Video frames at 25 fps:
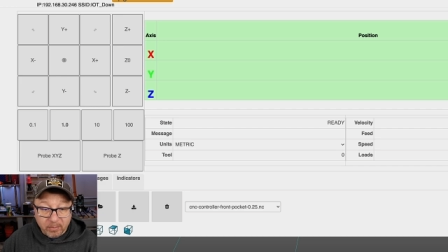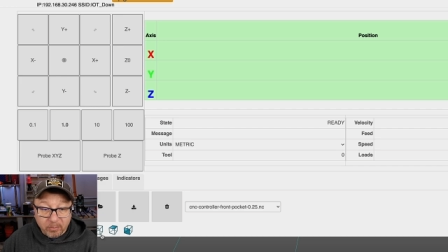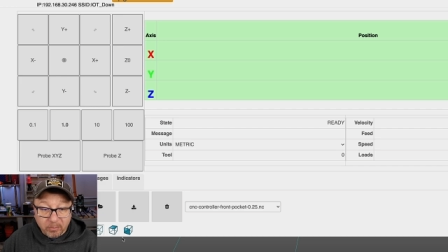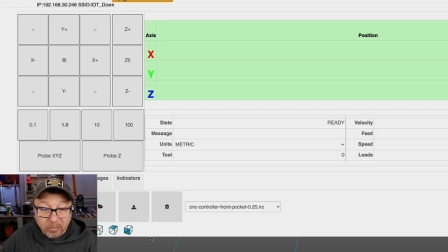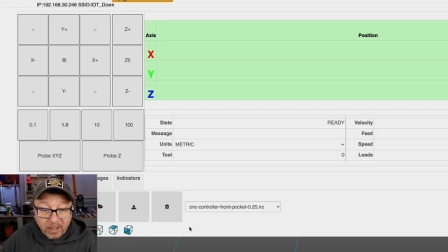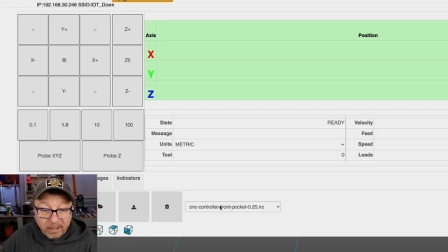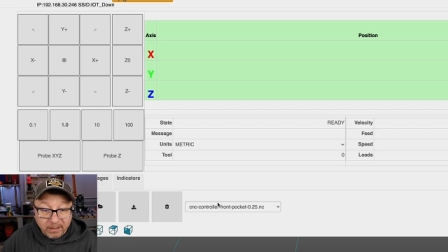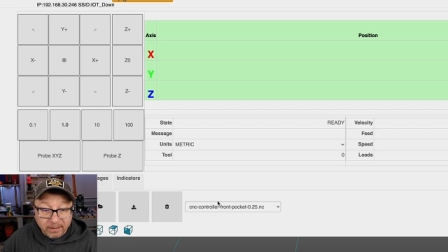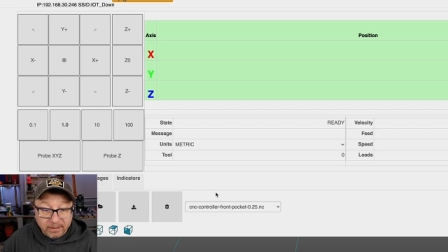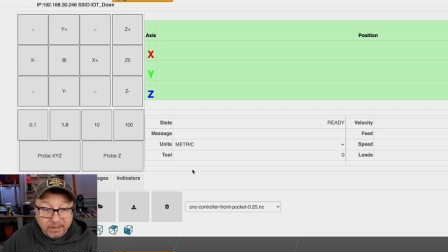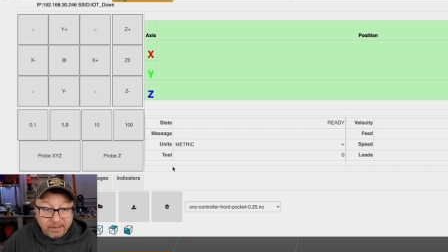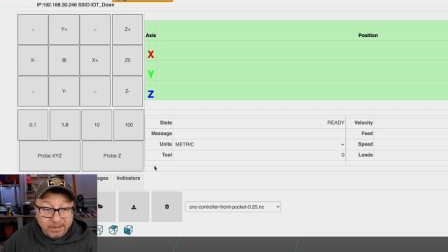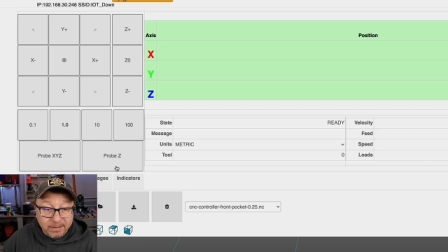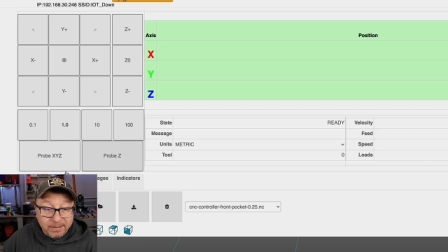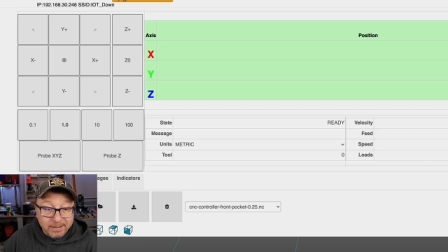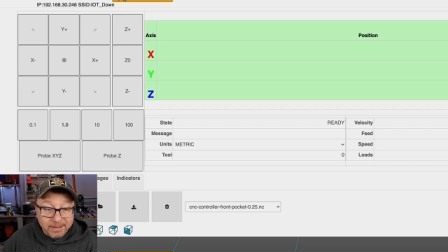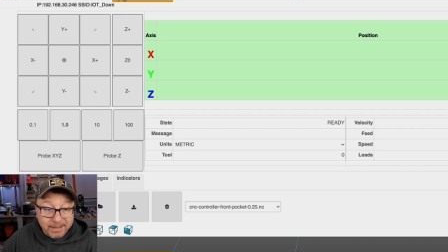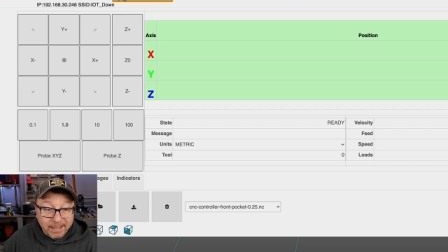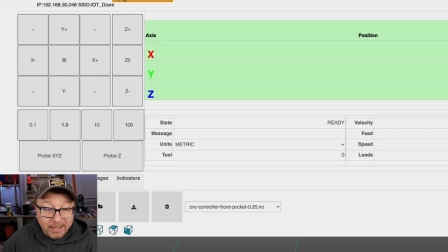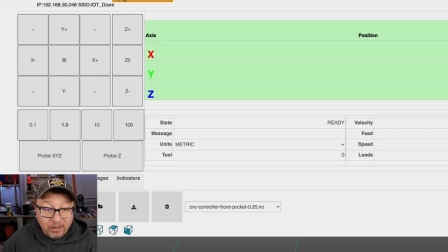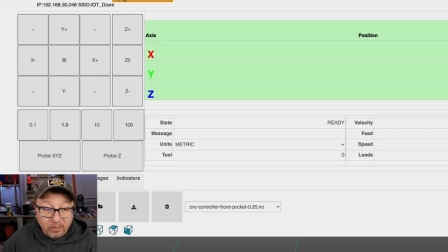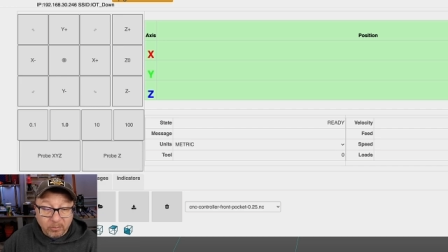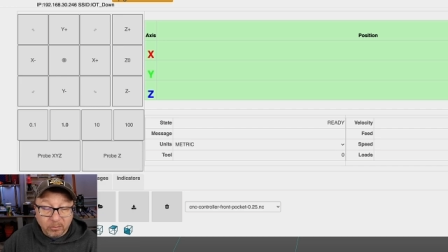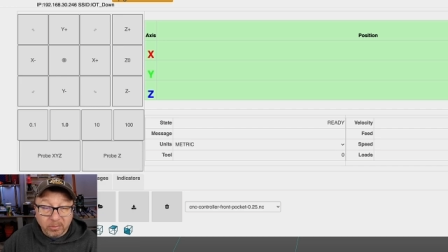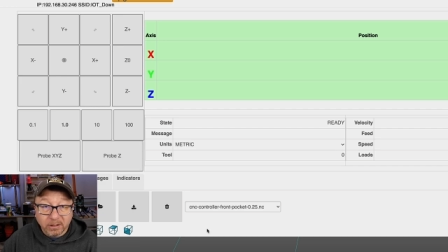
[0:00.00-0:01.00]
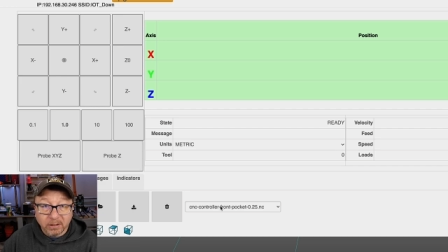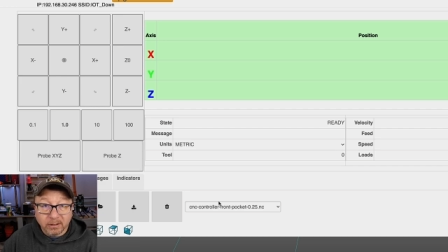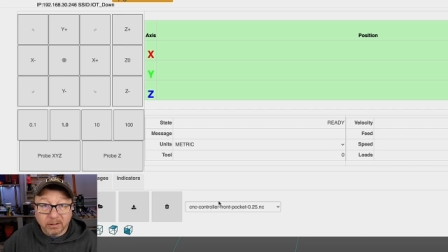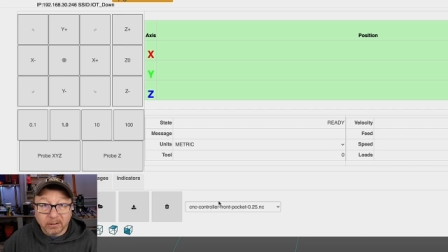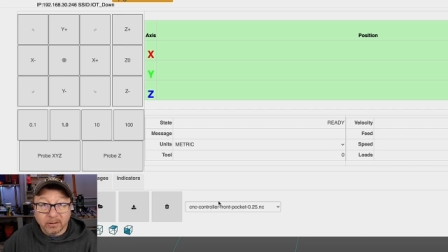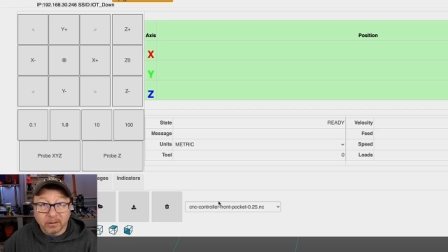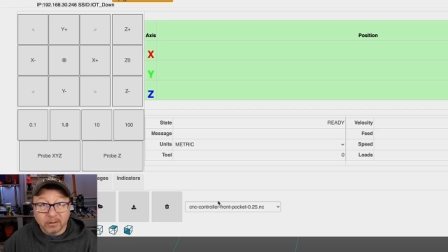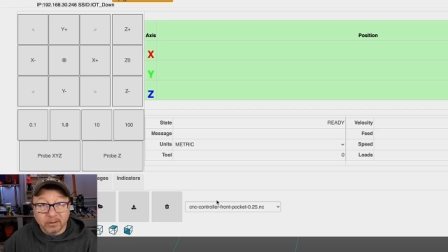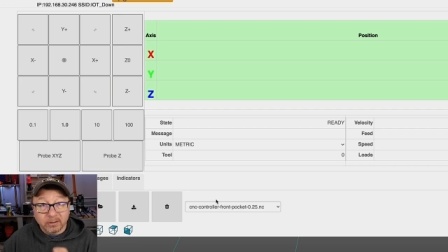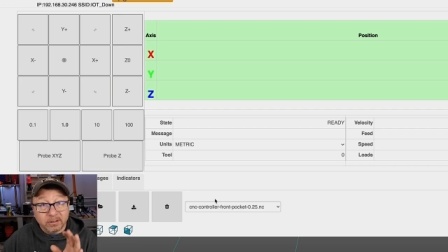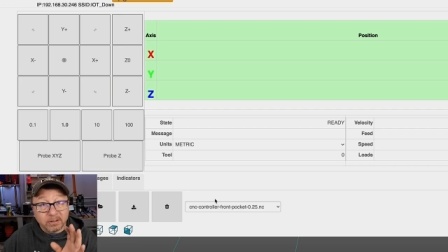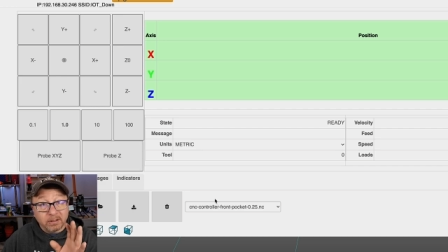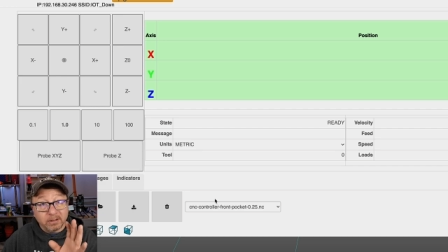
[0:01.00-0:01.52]
buttons down
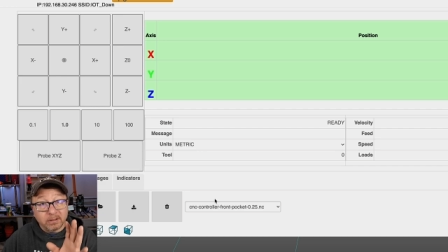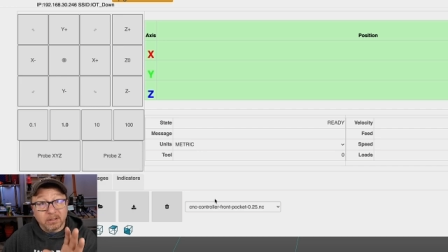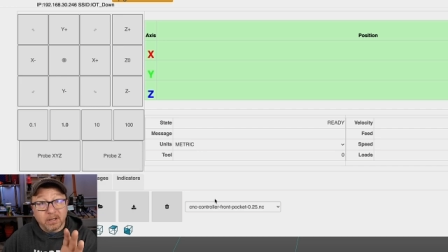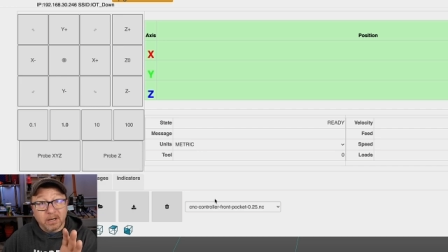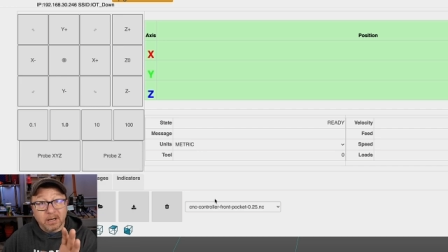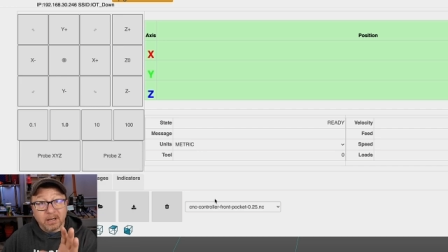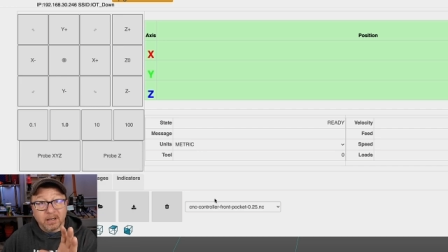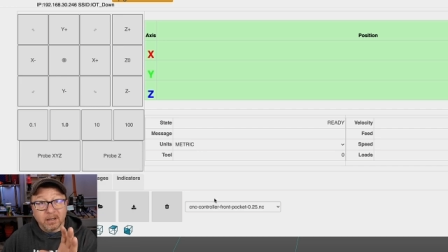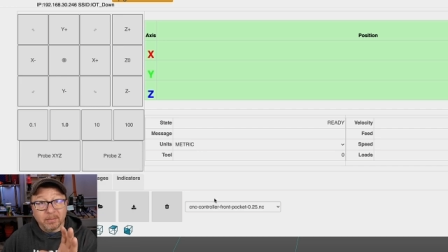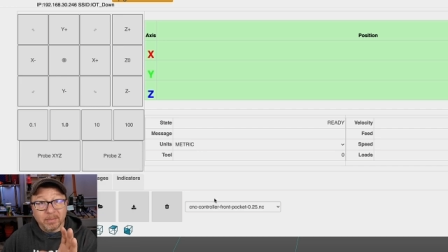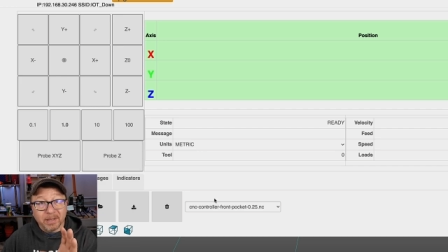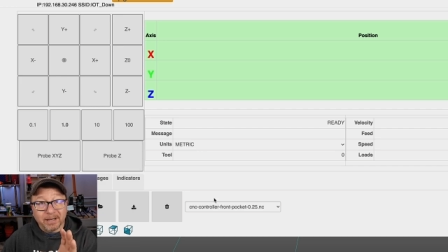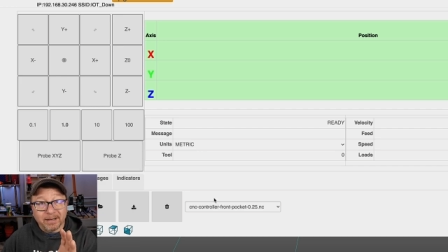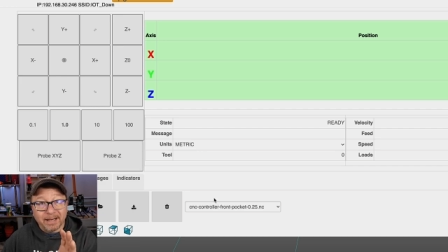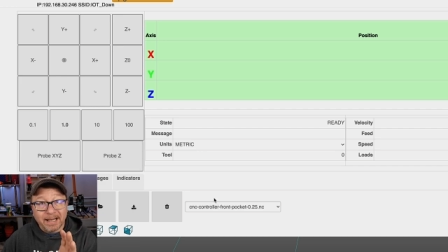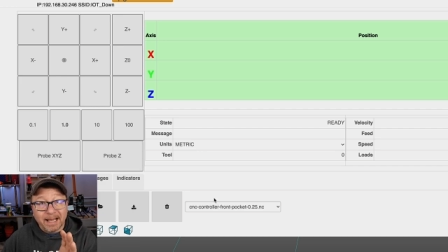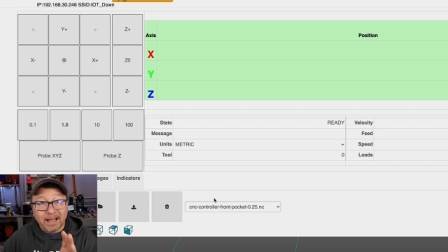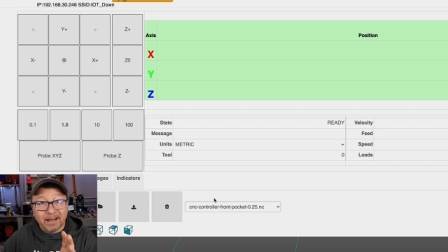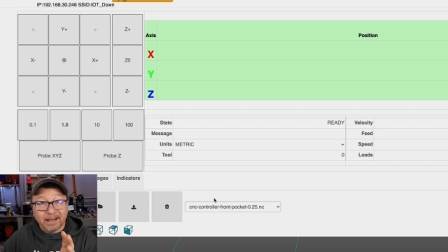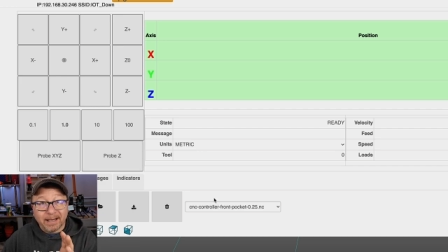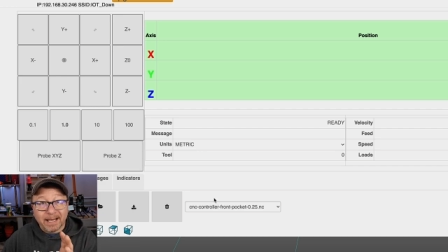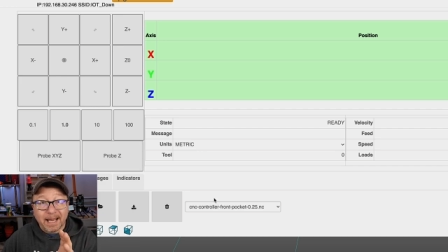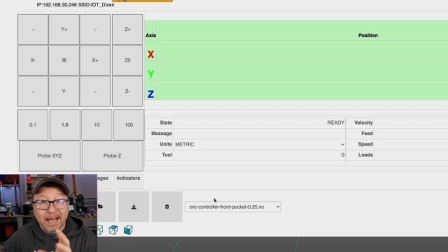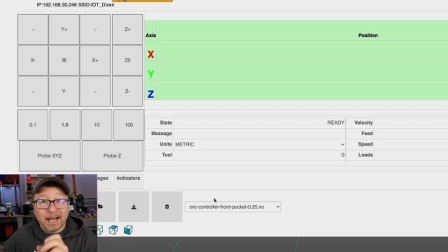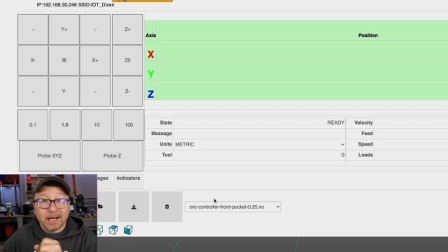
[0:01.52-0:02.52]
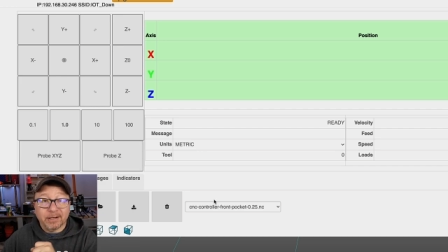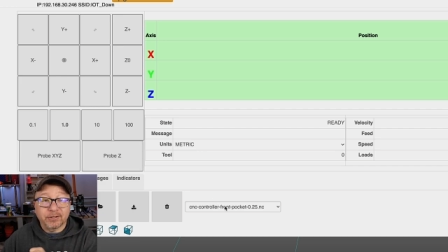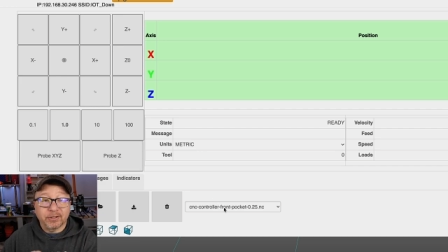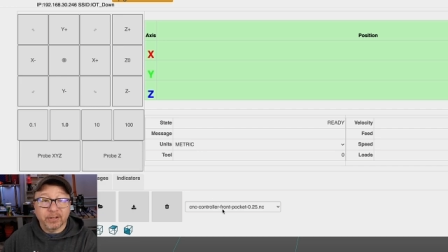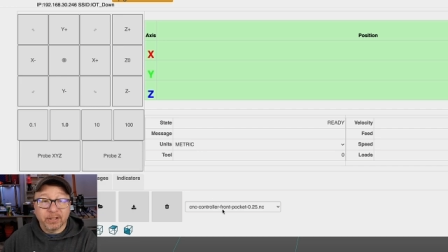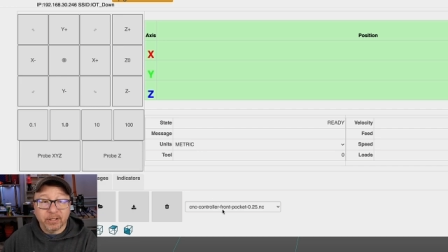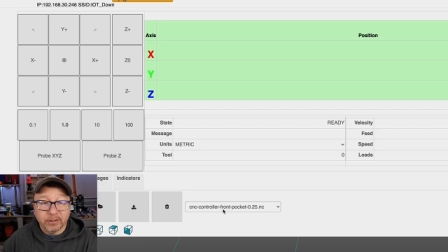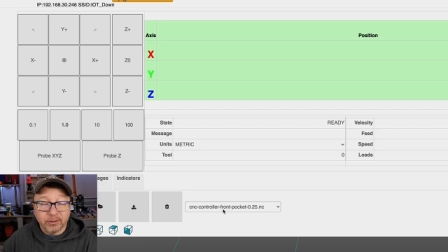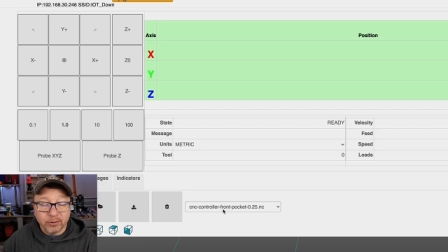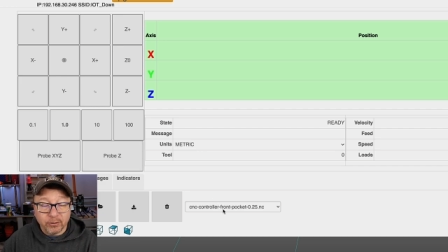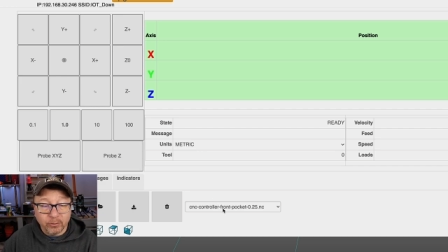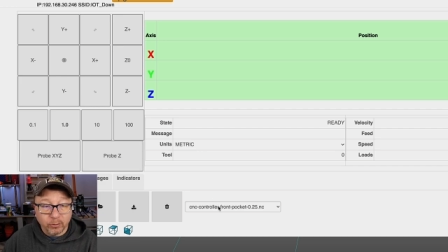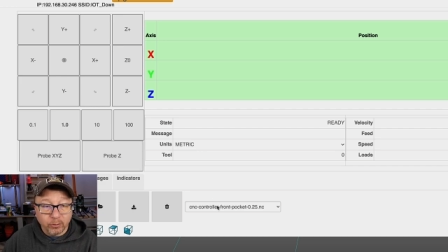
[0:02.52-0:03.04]
below to talk about how to actually
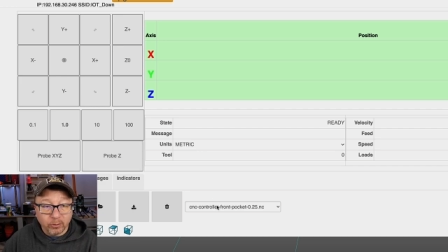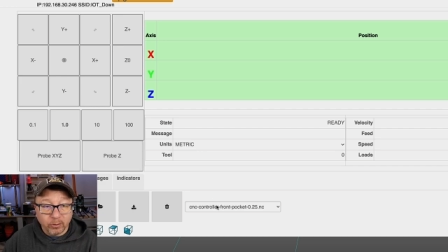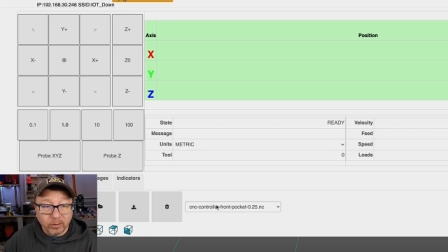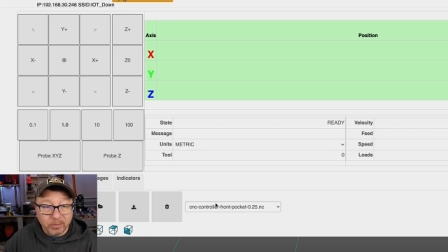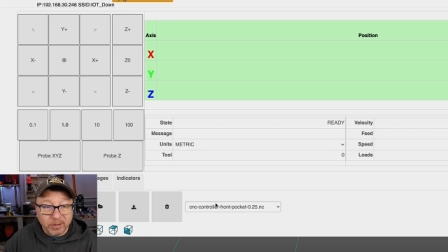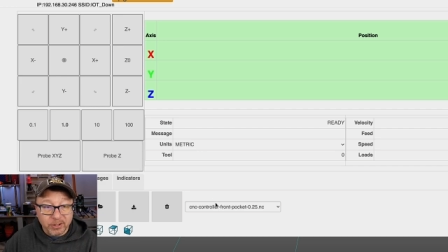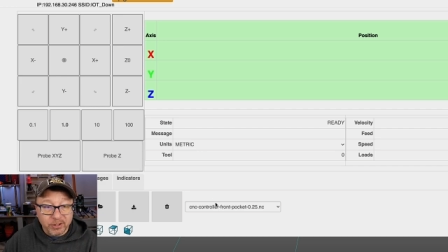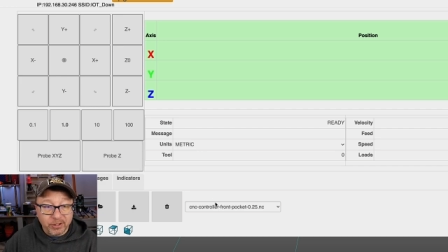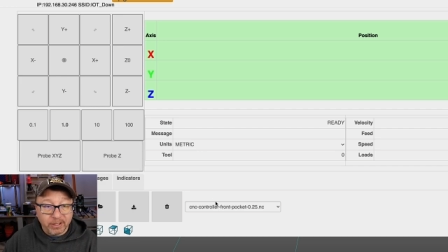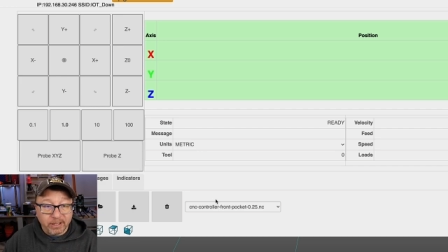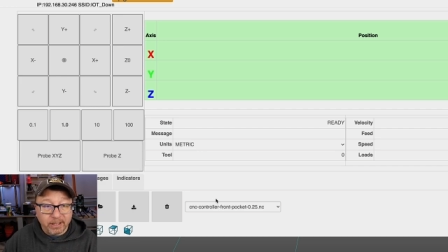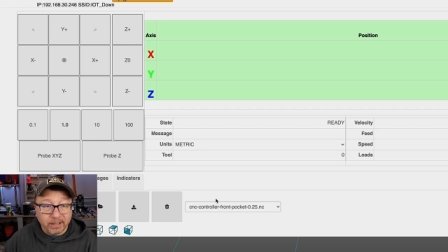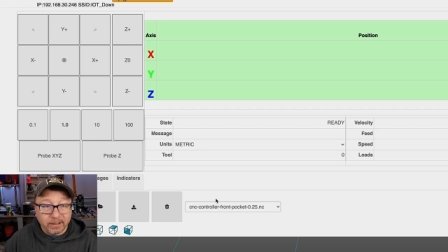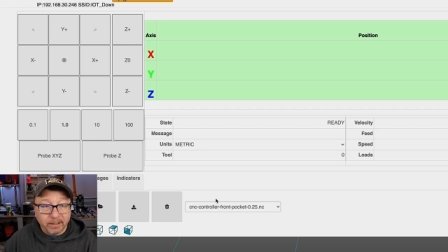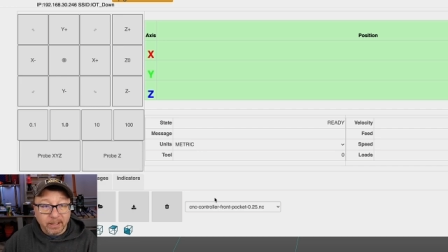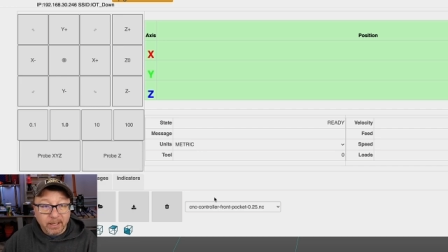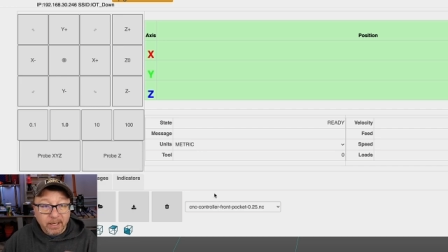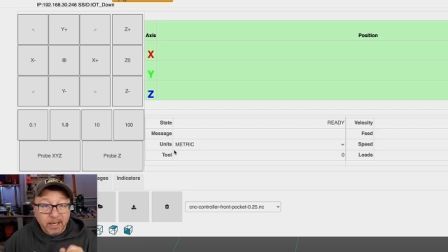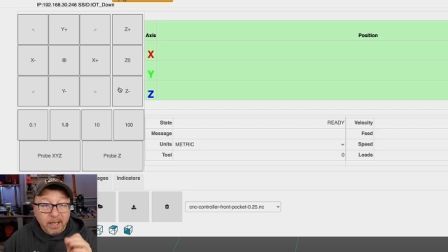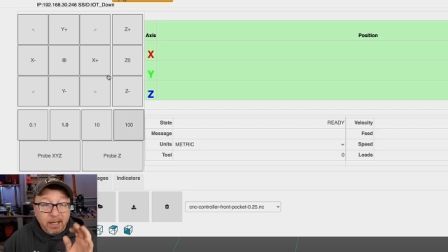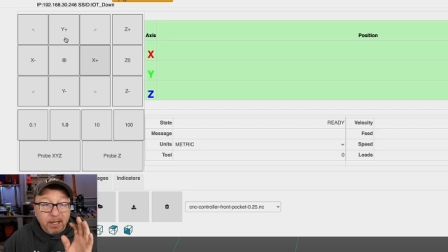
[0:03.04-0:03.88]
control the machine.